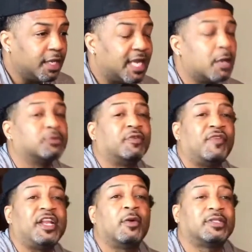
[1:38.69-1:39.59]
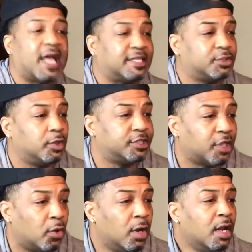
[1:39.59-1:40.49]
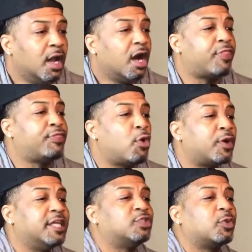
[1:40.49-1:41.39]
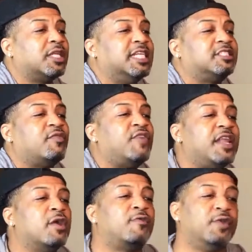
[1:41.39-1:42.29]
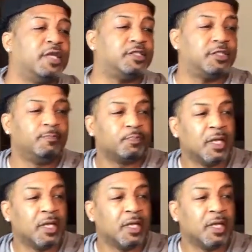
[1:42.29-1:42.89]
and there was a video attached to it. So authorities released video footage